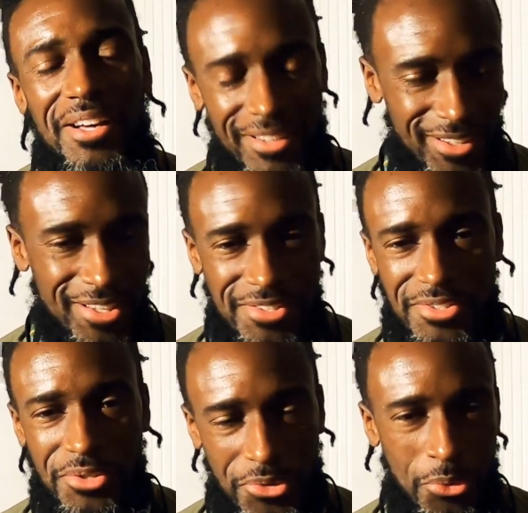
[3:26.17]

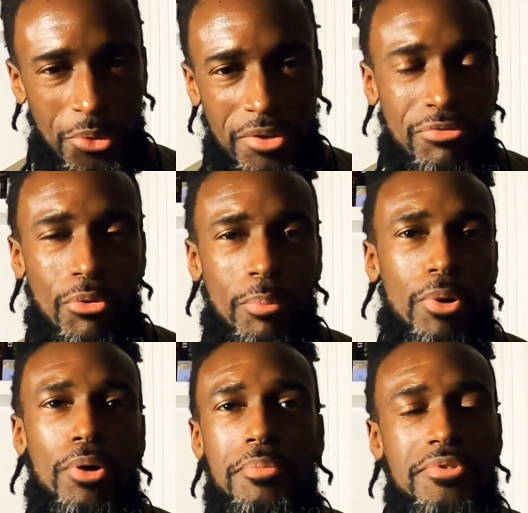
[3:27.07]
unless you're doing it for a
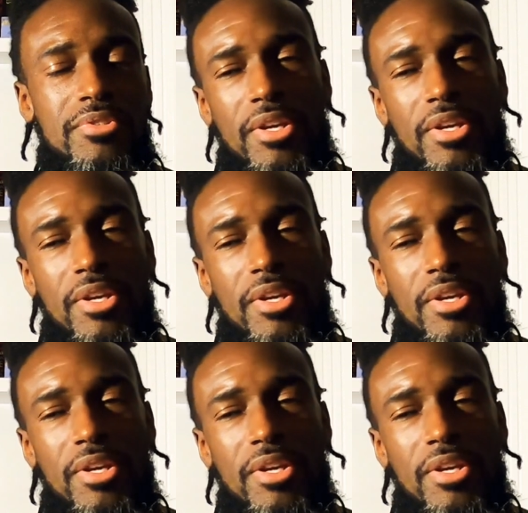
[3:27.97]
purpose.